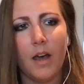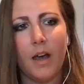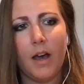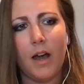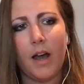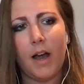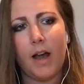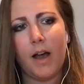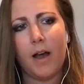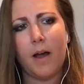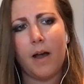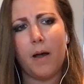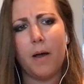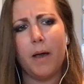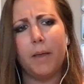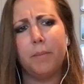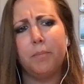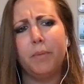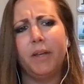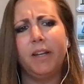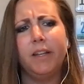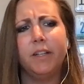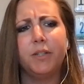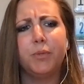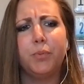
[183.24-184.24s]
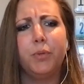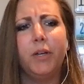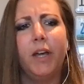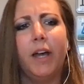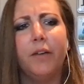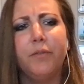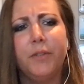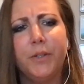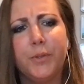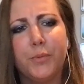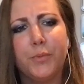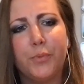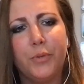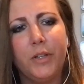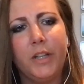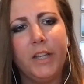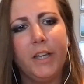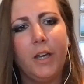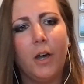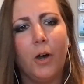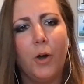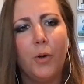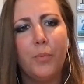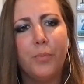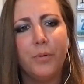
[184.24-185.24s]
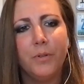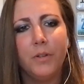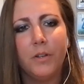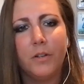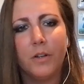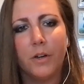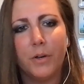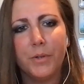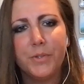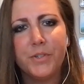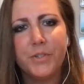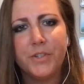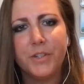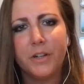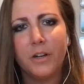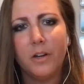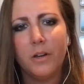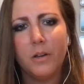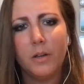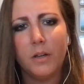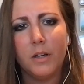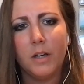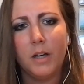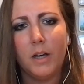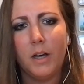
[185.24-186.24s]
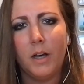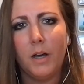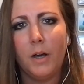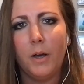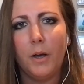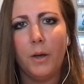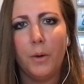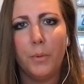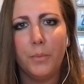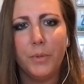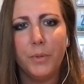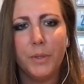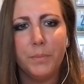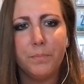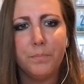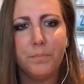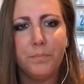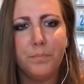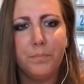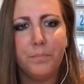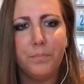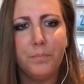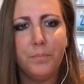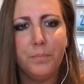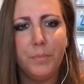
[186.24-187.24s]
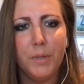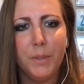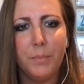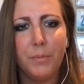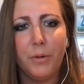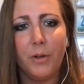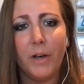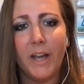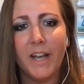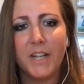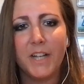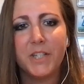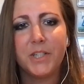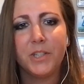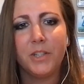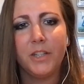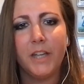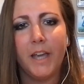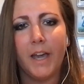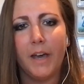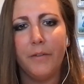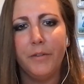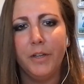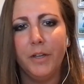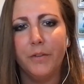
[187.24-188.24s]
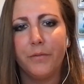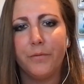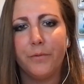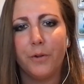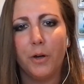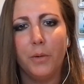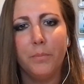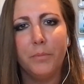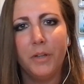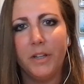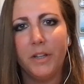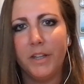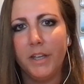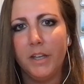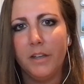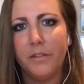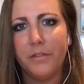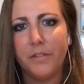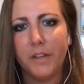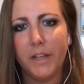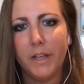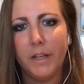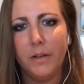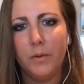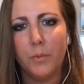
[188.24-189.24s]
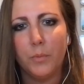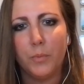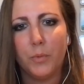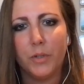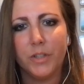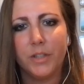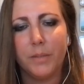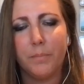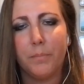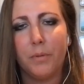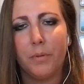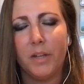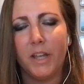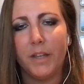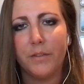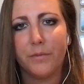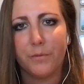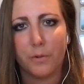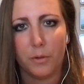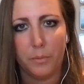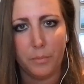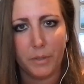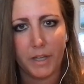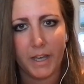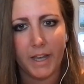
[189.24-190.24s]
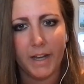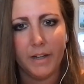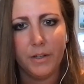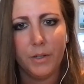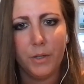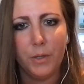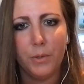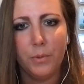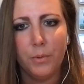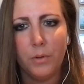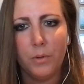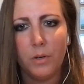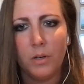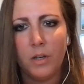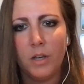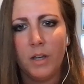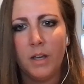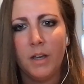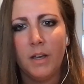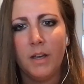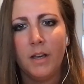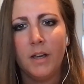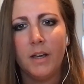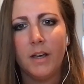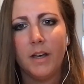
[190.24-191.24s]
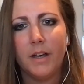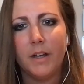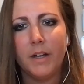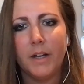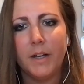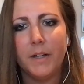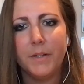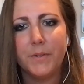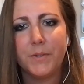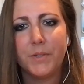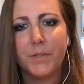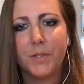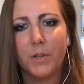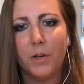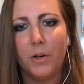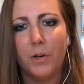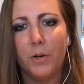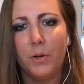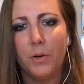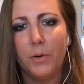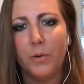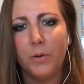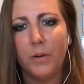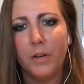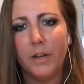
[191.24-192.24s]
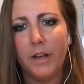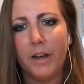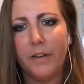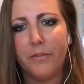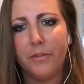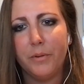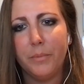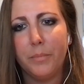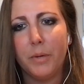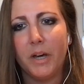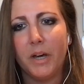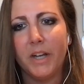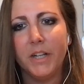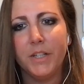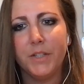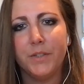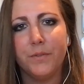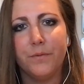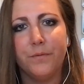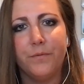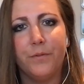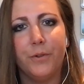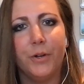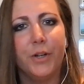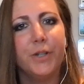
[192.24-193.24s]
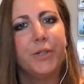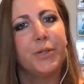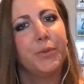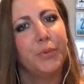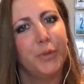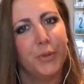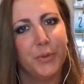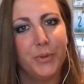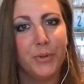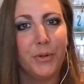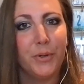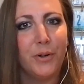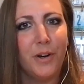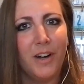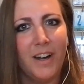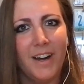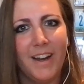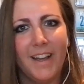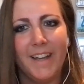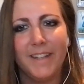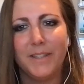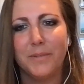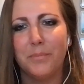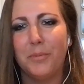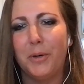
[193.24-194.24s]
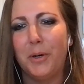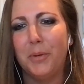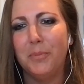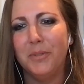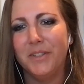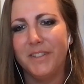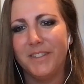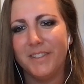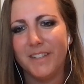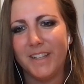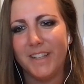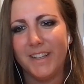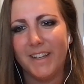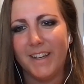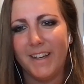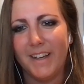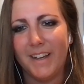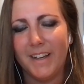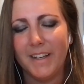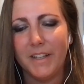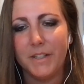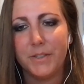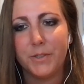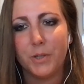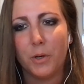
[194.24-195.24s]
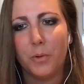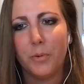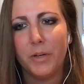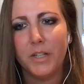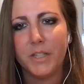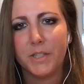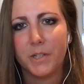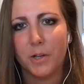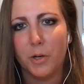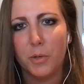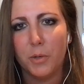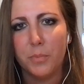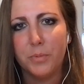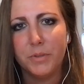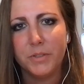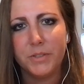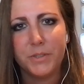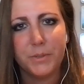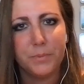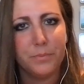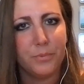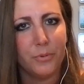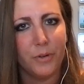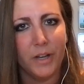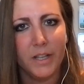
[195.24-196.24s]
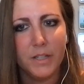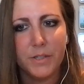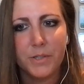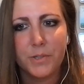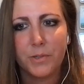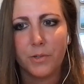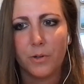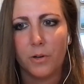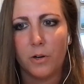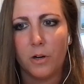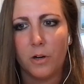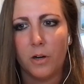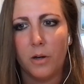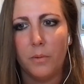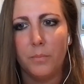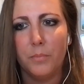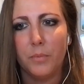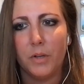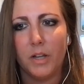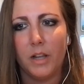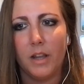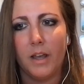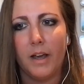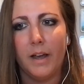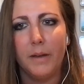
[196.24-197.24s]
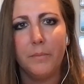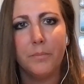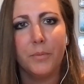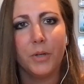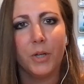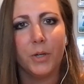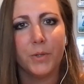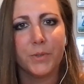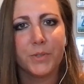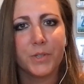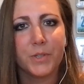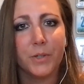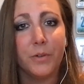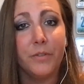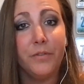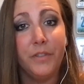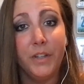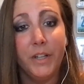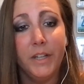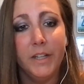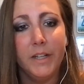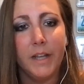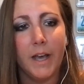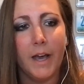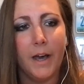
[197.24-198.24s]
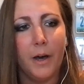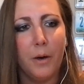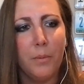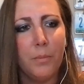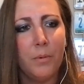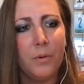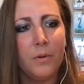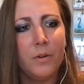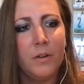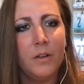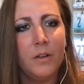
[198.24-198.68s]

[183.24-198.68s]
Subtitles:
At Mendix, we have this really open culture with people actually having a firm belief in what the platform can do. So everybody's virtual door at the moment is always open to brainstorm, align, but also if you need help.